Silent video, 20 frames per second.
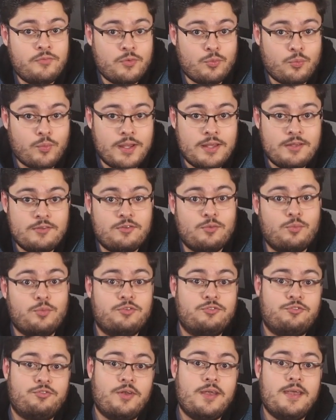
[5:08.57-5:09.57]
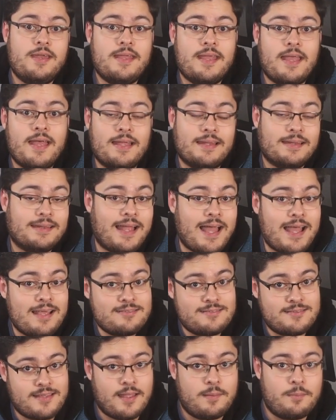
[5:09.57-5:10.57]
the range it was trading at
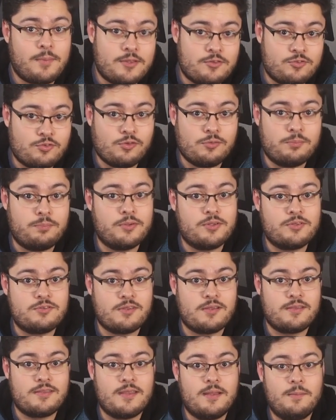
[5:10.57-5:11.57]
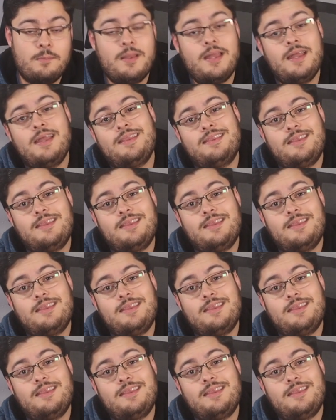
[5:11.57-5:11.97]
last time I sold puts on them,